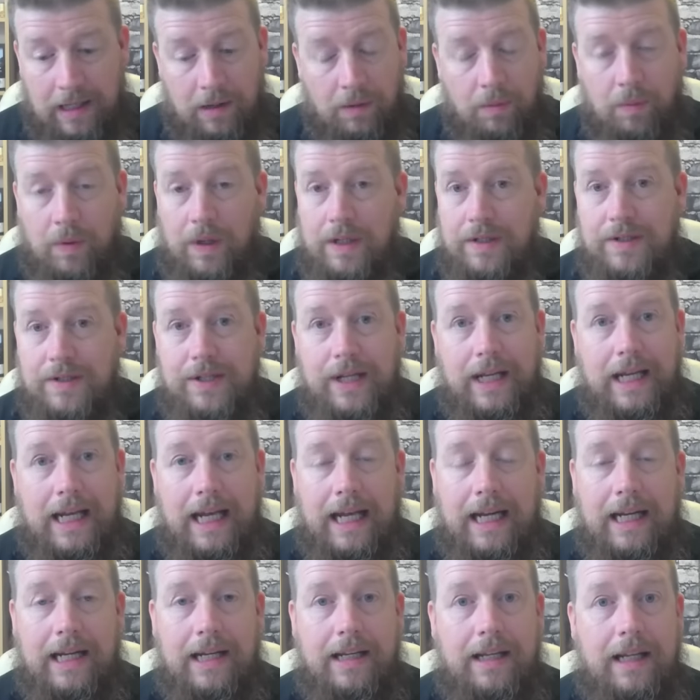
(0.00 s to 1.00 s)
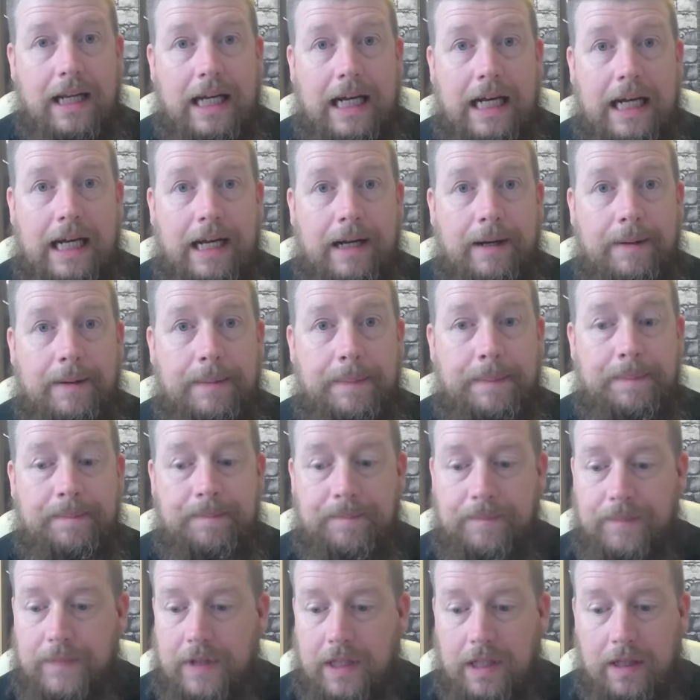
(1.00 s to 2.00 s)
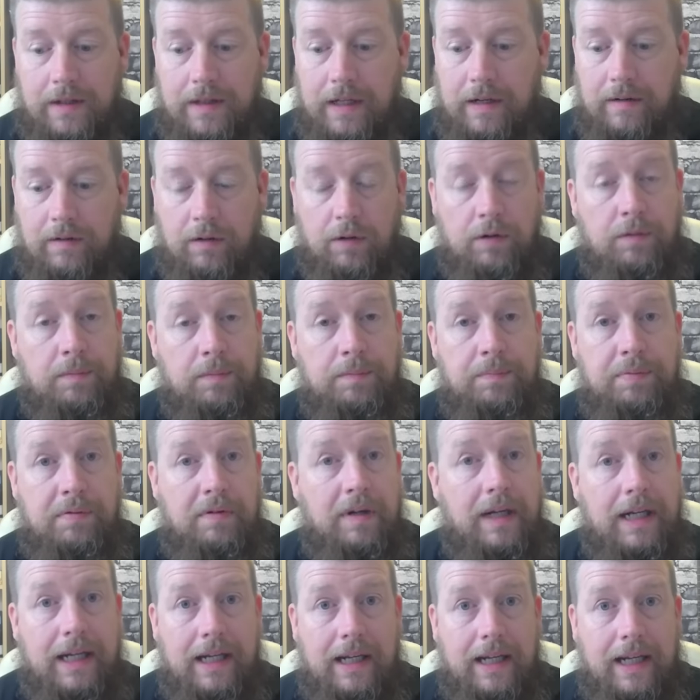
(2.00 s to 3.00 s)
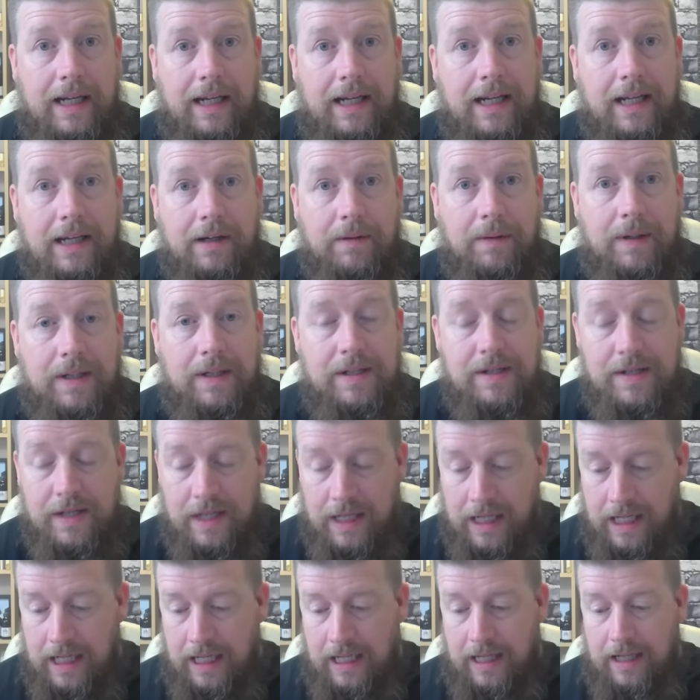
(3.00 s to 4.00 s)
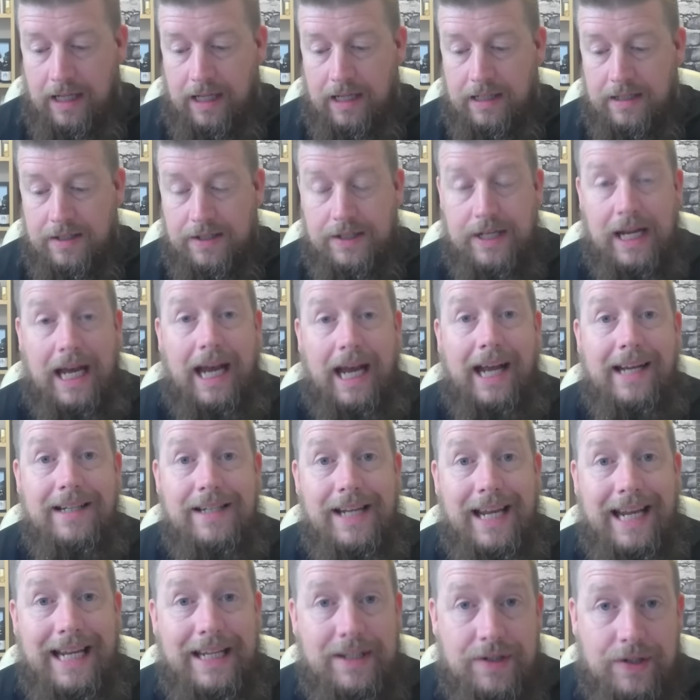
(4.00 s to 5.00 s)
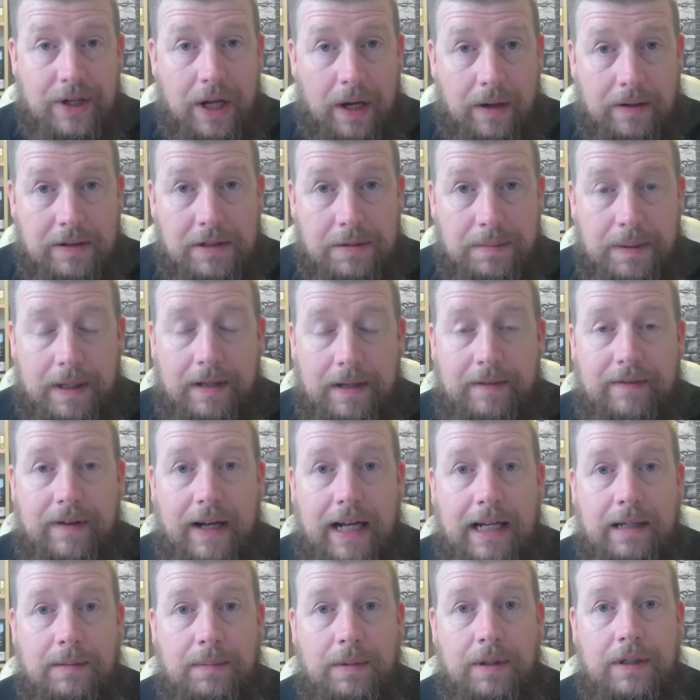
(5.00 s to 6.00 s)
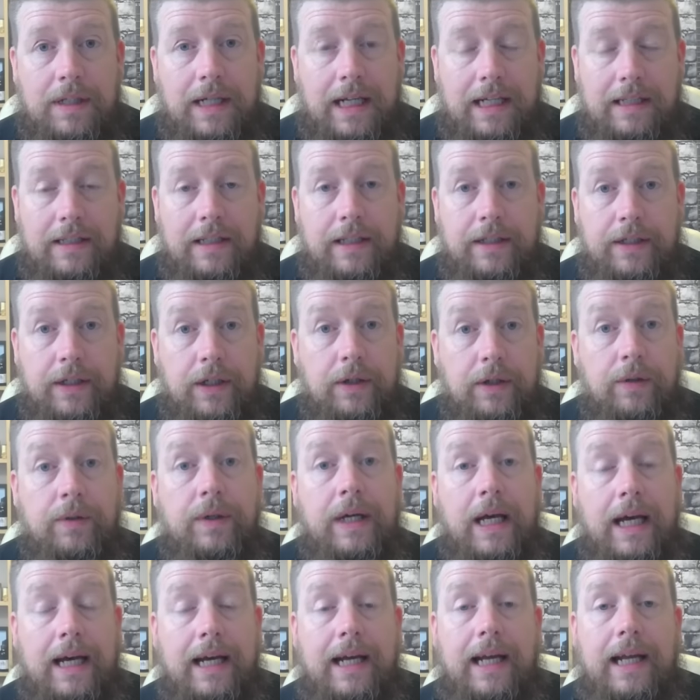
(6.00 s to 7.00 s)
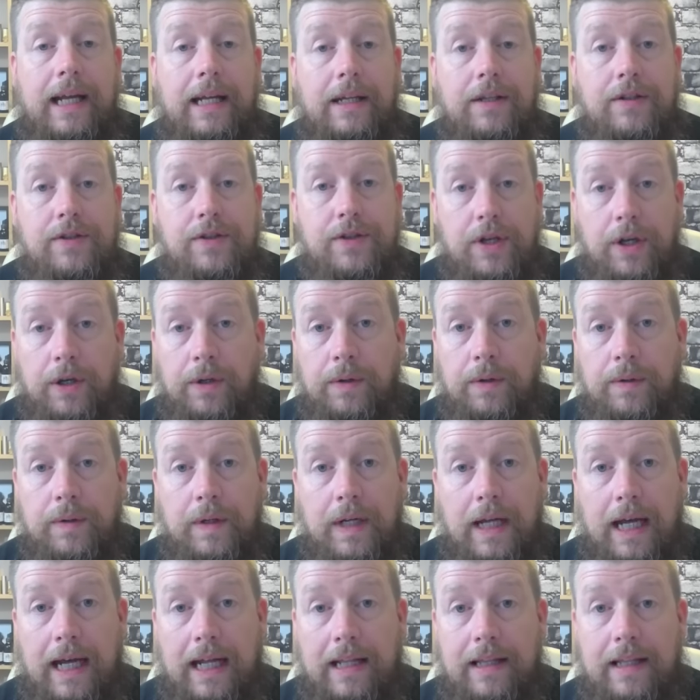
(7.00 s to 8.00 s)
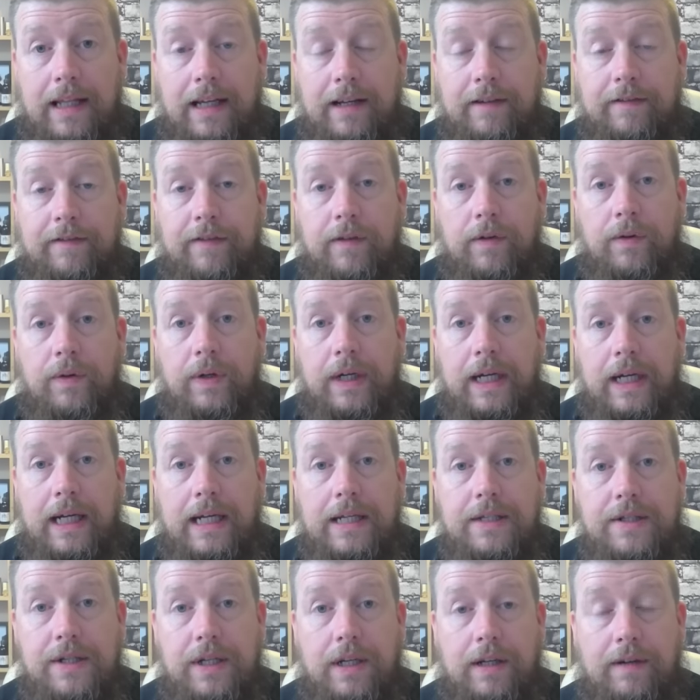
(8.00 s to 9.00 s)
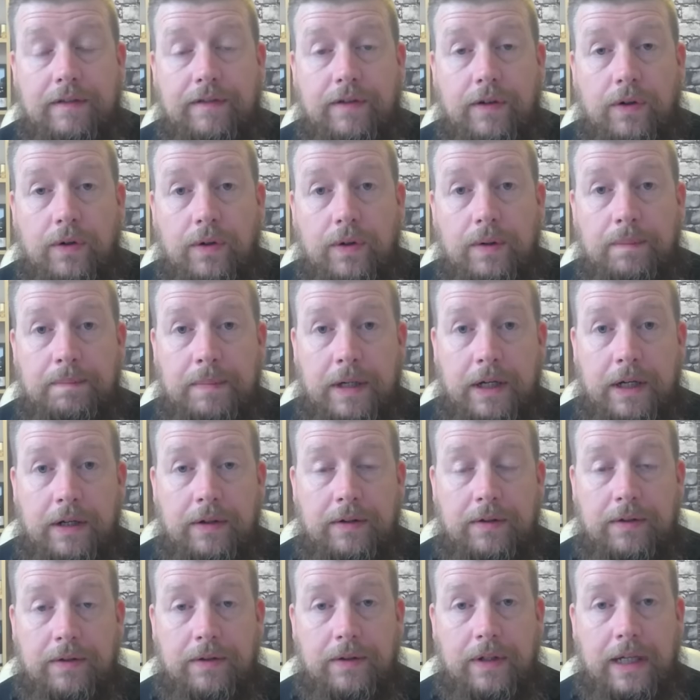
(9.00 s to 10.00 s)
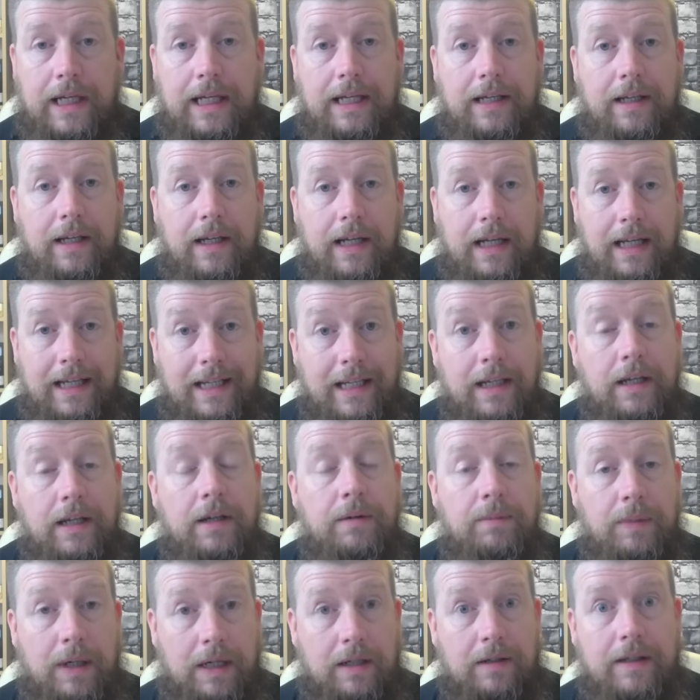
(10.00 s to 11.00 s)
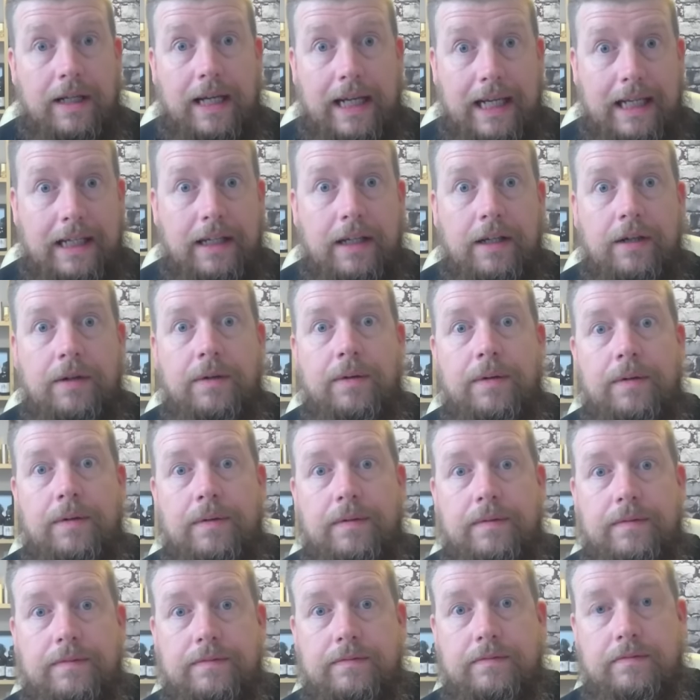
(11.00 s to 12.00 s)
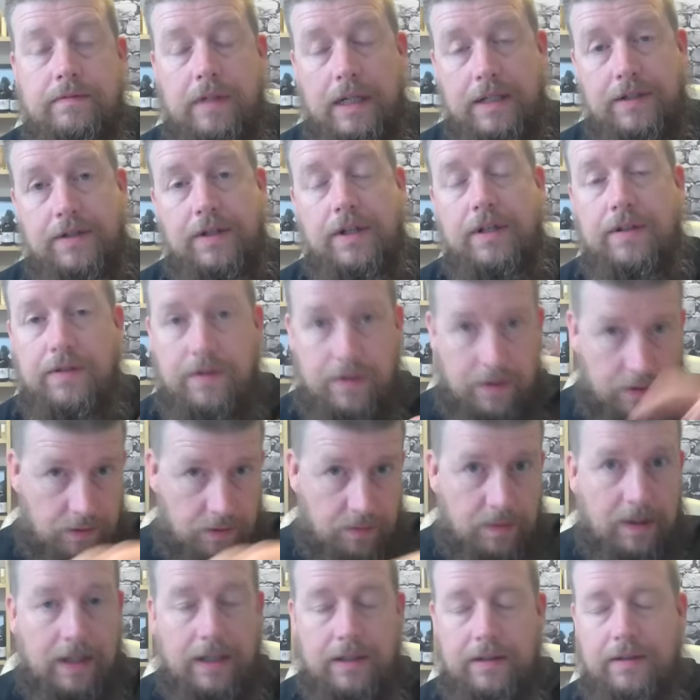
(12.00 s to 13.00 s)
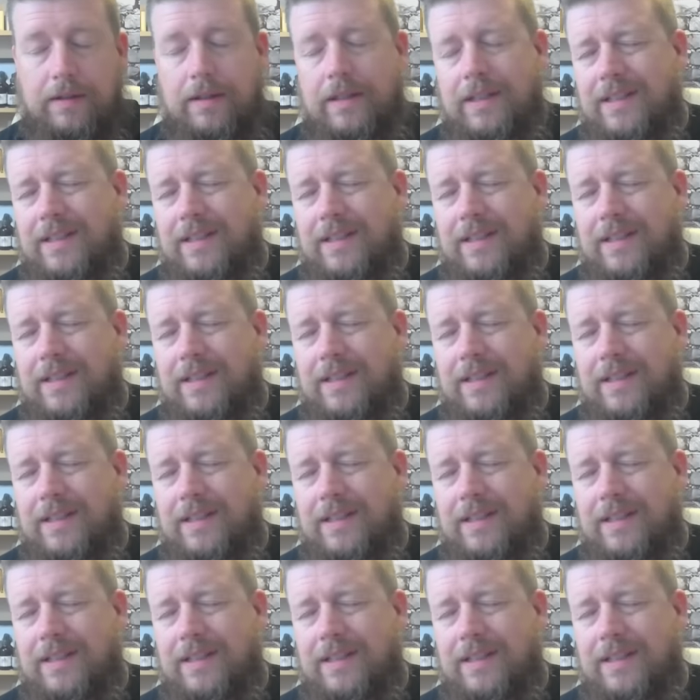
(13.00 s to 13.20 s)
Once again, they're all brilliant e-liquids. Stash is going to be available in the UK soon, and therefore easier for both EU residents as well as...